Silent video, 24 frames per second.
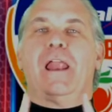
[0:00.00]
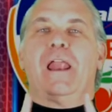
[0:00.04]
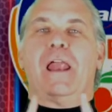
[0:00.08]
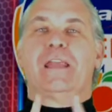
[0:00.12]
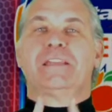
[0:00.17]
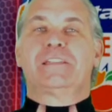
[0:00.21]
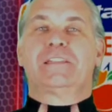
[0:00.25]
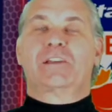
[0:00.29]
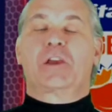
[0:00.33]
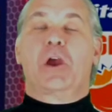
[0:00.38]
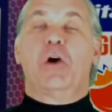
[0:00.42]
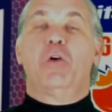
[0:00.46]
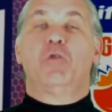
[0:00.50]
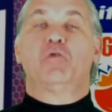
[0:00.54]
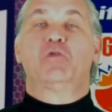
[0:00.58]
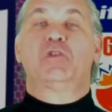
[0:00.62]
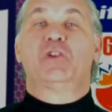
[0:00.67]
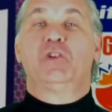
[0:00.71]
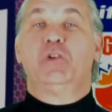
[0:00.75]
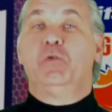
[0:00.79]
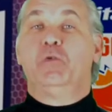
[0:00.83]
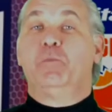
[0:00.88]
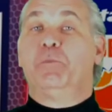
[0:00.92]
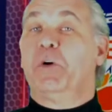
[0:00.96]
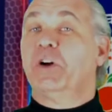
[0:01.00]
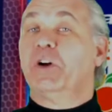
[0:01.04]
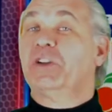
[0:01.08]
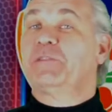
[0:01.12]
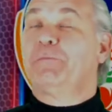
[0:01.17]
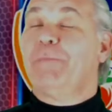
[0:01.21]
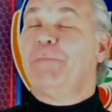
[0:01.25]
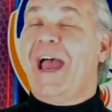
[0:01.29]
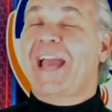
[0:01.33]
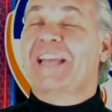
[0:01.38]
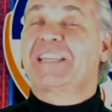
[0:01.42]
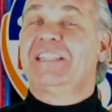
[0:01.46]
Let's go to
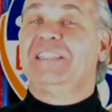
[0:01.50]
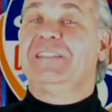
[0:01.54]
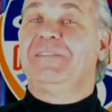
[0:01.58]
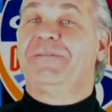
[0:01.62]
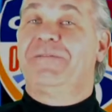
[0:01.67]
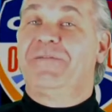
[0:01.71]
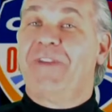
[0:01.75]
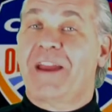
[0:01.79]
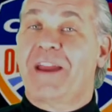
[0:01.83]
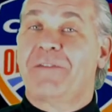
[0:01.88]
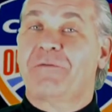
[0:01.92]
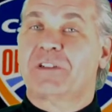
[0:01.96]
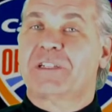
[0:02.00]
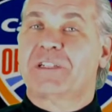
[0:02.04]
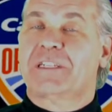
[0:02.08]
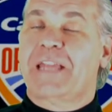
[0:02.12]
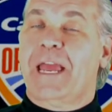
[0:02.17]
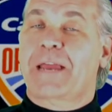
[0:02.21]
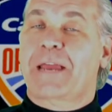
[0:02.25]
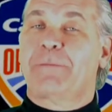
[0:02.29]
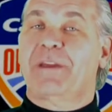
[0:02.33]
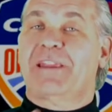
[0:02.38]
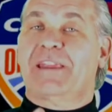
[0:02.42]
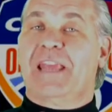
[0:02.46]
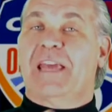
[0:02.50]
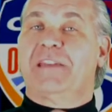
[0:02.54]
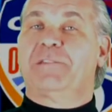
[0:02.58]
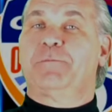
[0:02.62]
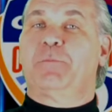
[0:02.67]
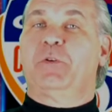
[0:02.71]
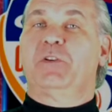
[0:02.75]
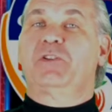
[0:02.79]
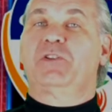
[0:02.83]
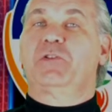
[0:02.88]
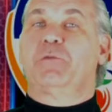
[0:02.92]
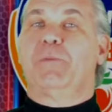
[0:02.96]
Butch Maxey's favorite segment. That's
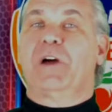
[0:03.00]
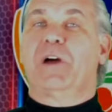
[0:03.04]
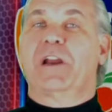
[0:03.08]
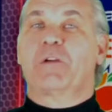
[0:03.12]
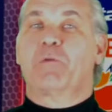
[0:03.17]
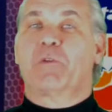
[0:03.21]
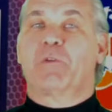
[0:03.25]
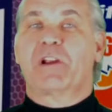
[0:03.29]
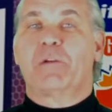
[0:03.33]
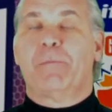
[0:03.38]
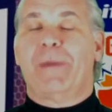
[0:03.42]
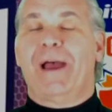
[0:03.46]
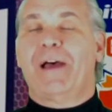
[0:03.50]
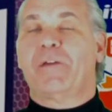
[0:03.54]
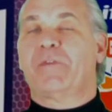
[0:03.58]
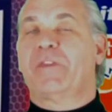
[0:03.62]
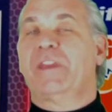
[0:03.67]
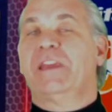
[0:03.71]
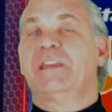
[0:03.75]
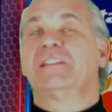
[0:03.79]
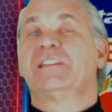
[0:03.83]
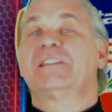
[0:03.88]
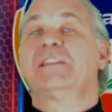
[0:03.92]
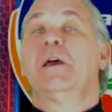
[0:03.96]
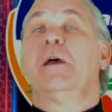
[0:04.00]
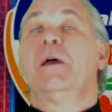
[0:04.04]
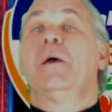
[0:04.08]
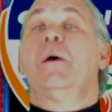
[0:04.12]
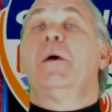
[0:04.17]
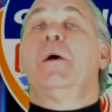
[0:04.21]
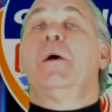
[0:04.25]
Put Your Money Where Your Mouth Is.